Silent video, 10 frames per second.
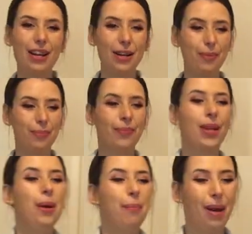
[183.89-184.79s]

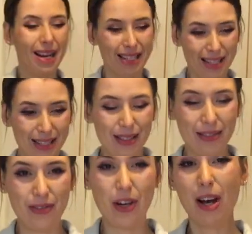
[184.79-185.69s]
My
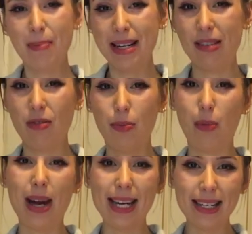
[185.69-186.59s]
top is from
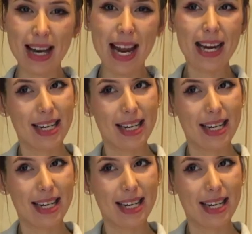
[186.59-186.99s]
Weekday.